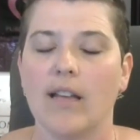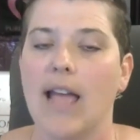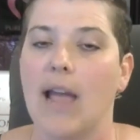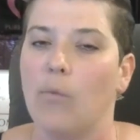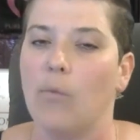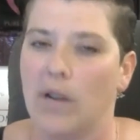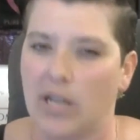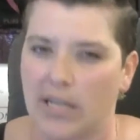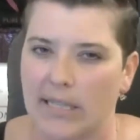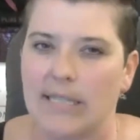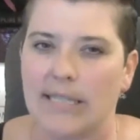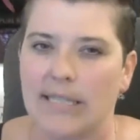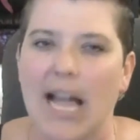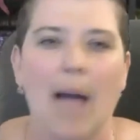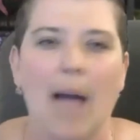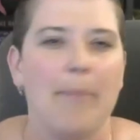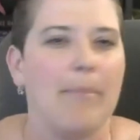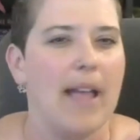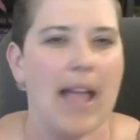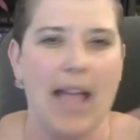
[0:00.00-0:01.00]
And when you
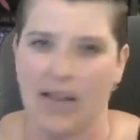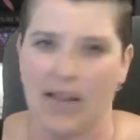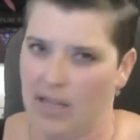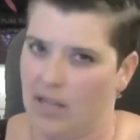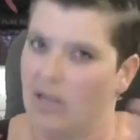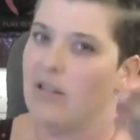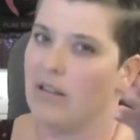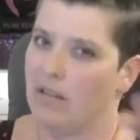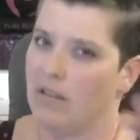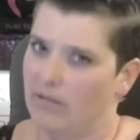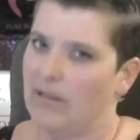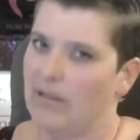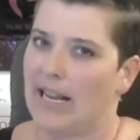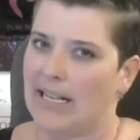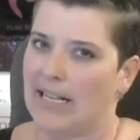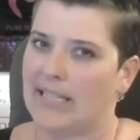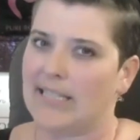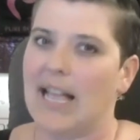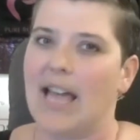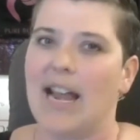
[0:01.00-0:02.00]
stop, eh,
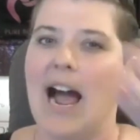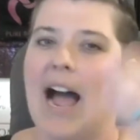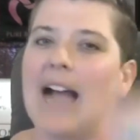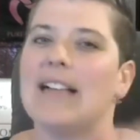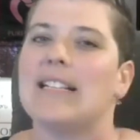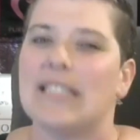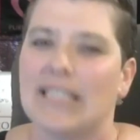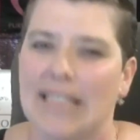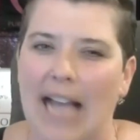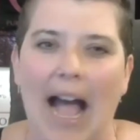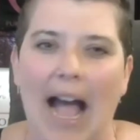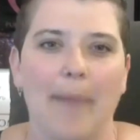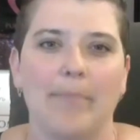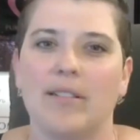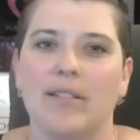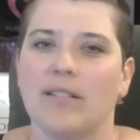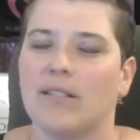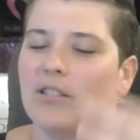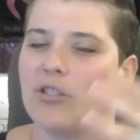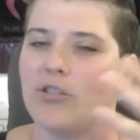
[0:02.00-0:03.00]
like I said, I
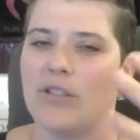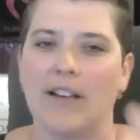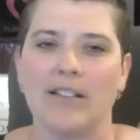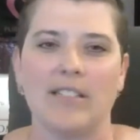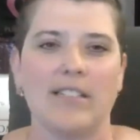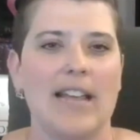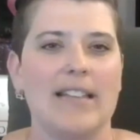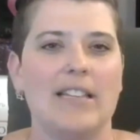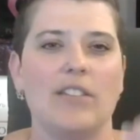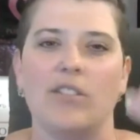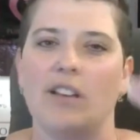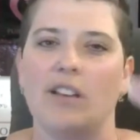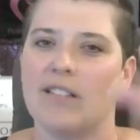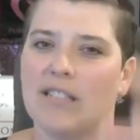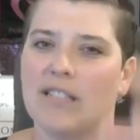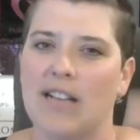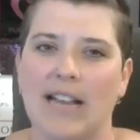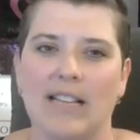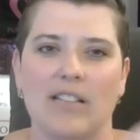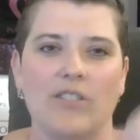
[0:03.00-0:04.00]
stopped 2018,
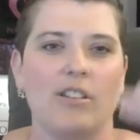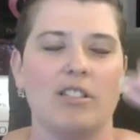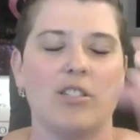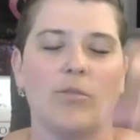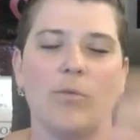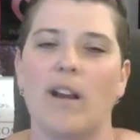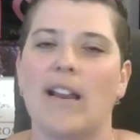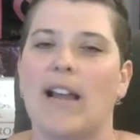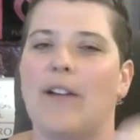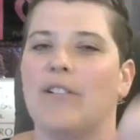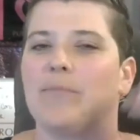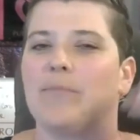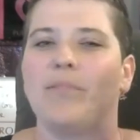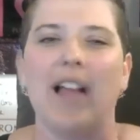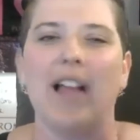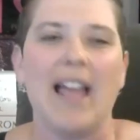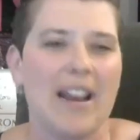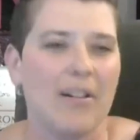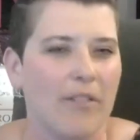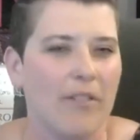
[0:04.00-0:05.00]
2019, 2020. I was
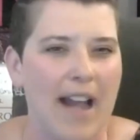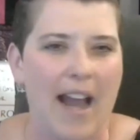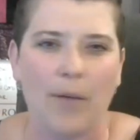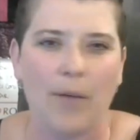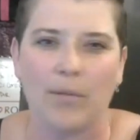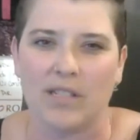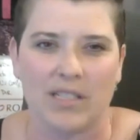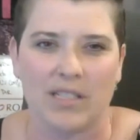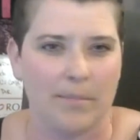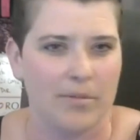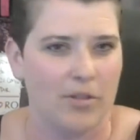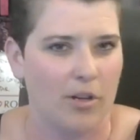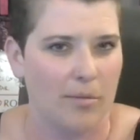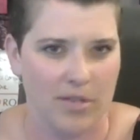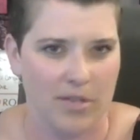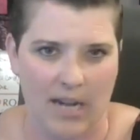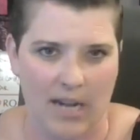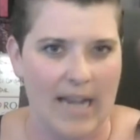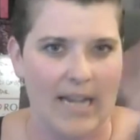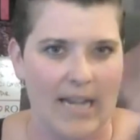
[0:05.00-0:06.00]
playing around with a
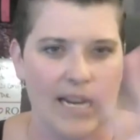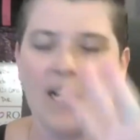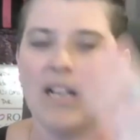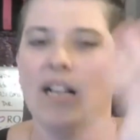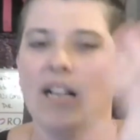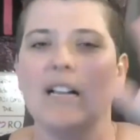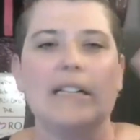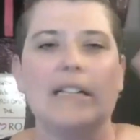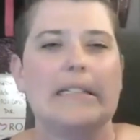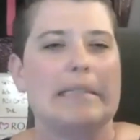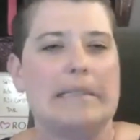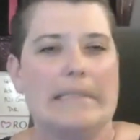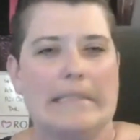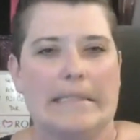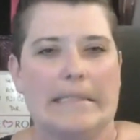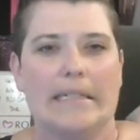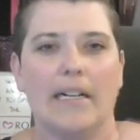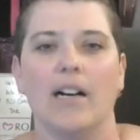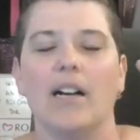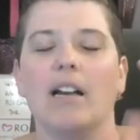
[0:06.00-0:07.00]
subscription idea.
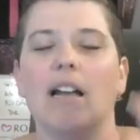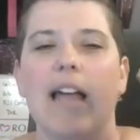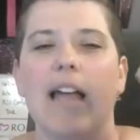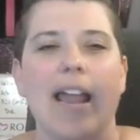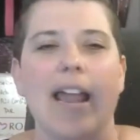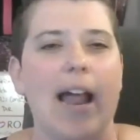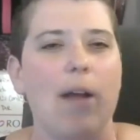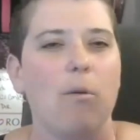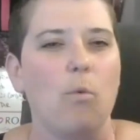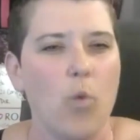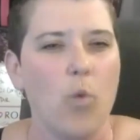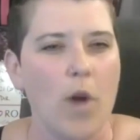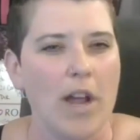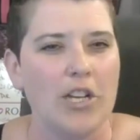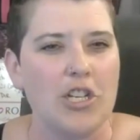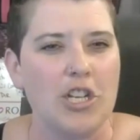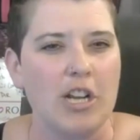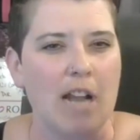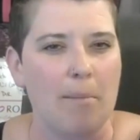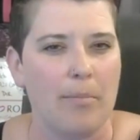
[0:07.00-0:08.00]
Ugh. And I
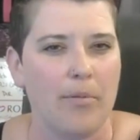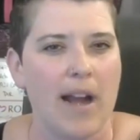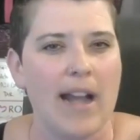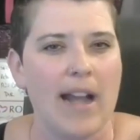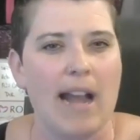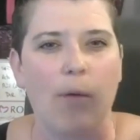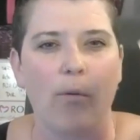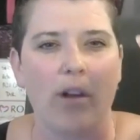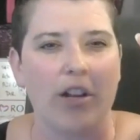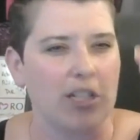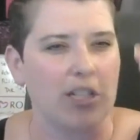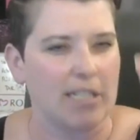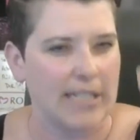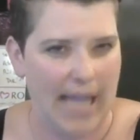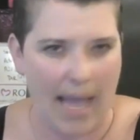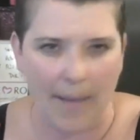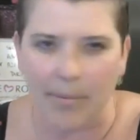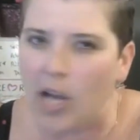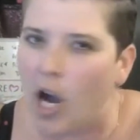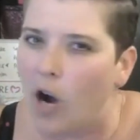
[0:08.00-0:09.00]
wish and I prayed I would have just
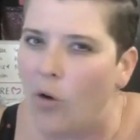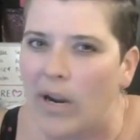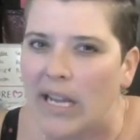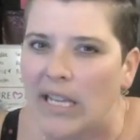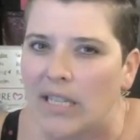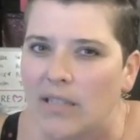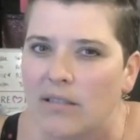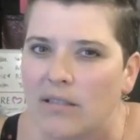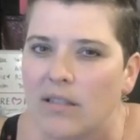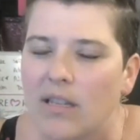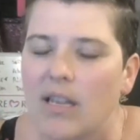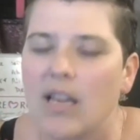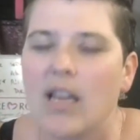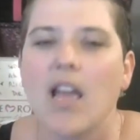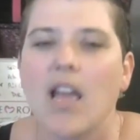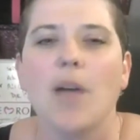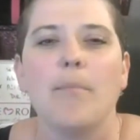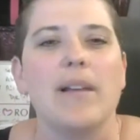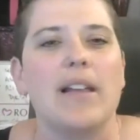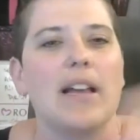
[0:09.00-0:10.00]
kept going
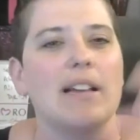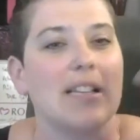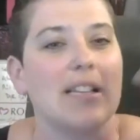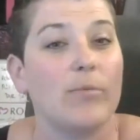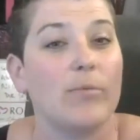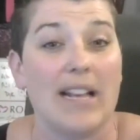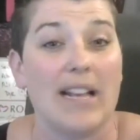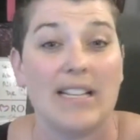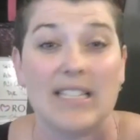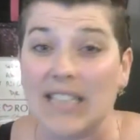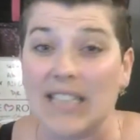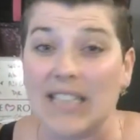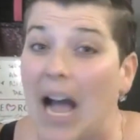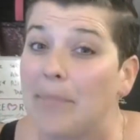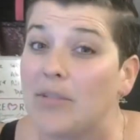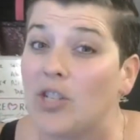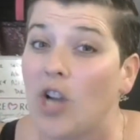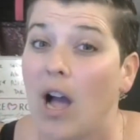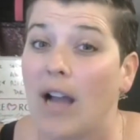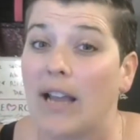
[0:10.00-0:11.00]
because it's when I
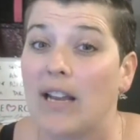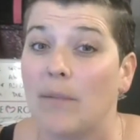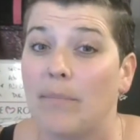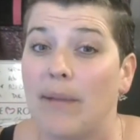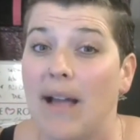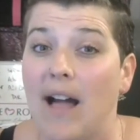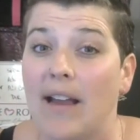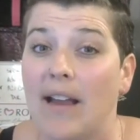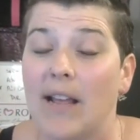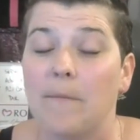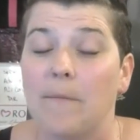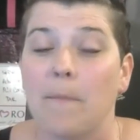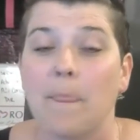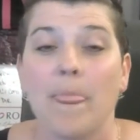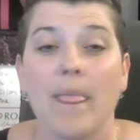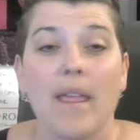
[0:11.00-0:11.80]
stopped talking about it,